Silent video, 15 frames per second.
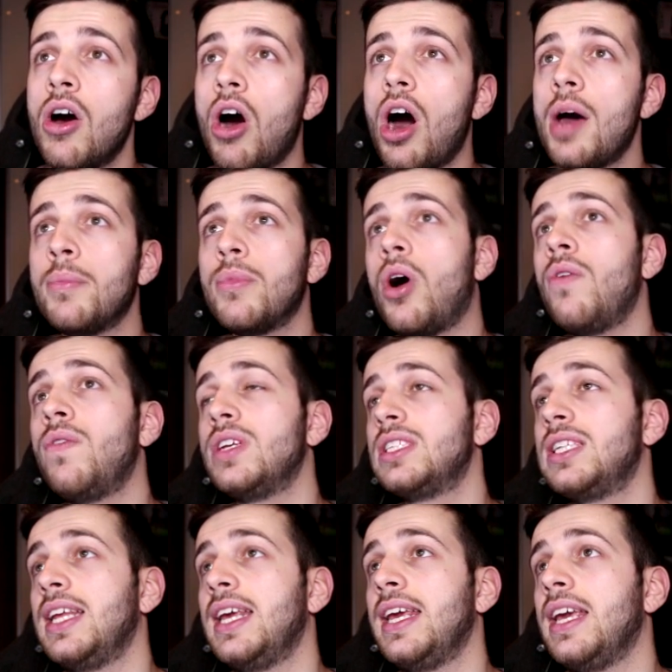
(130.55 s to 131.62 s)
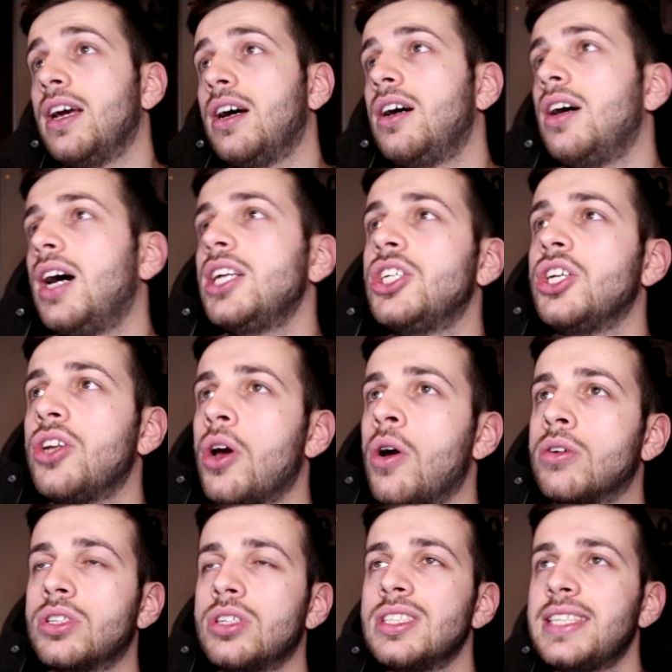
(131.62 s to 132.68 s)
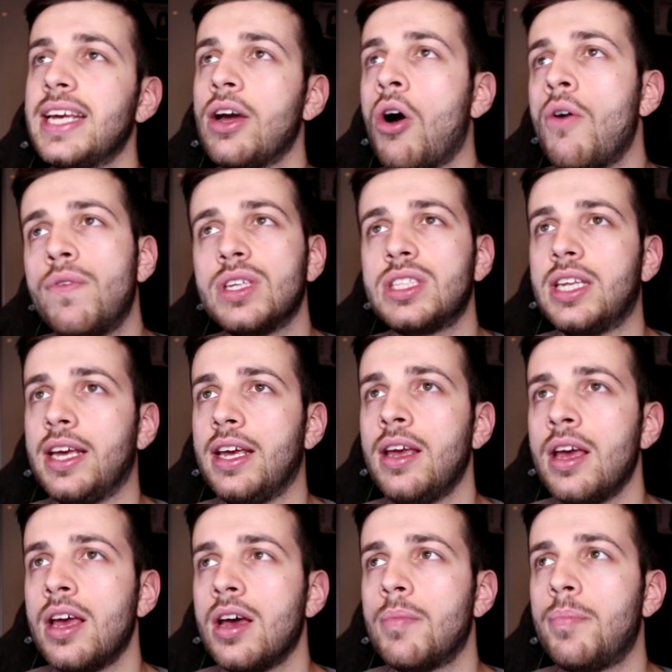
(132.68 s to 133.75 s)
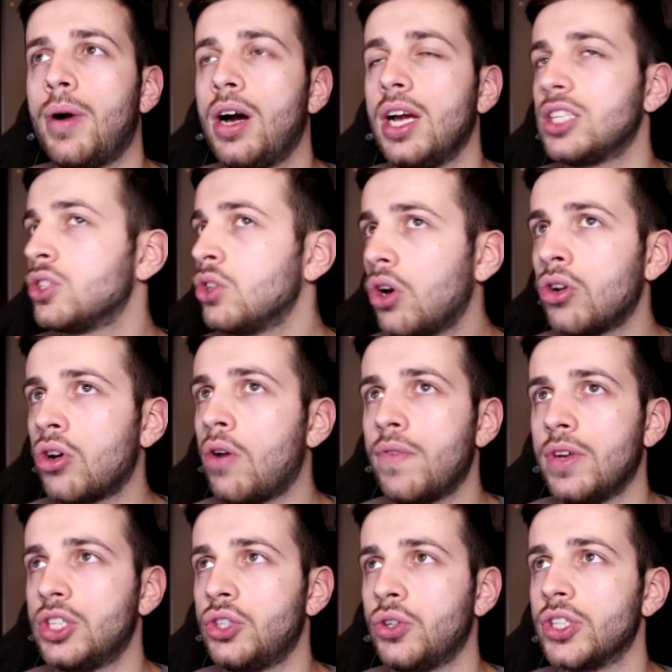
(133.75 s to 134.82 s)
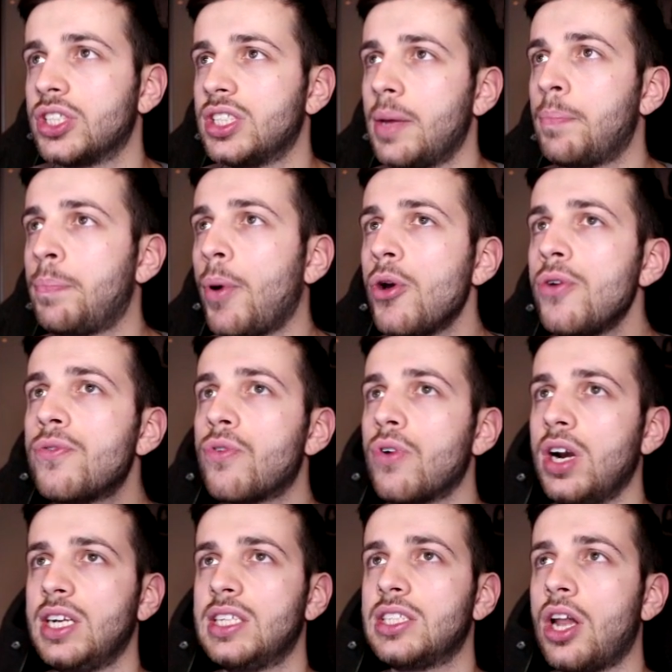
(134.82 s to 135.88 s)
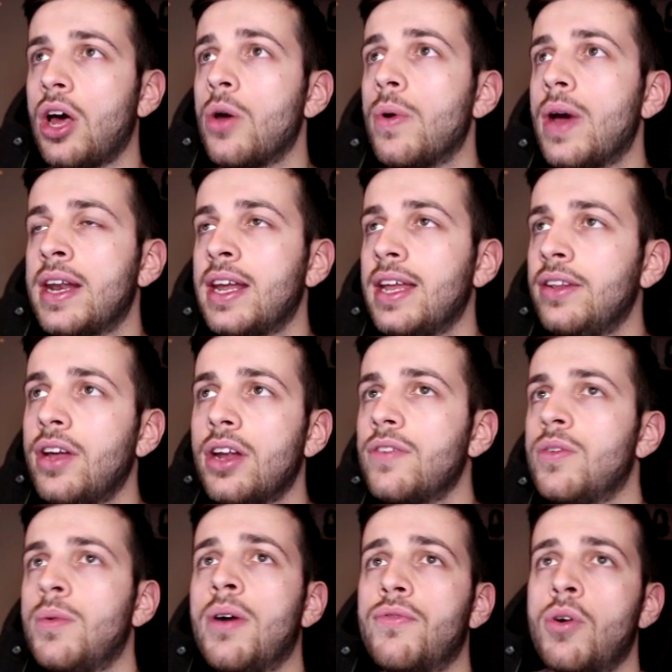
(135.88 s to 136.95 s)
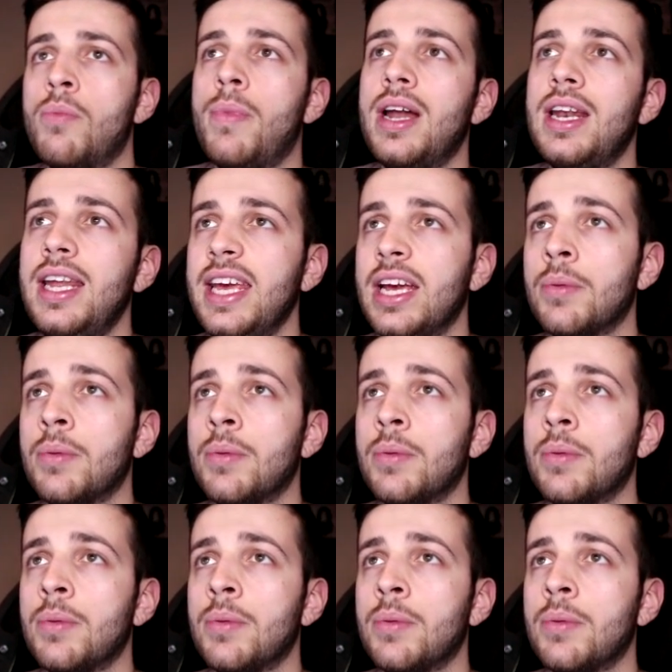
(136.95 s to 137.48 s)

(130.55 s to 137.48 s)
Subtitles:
I'm obviously, actually no, I was going to say obviously, but it's not an obvious choice because they're both really slow, and then none of them are from my league.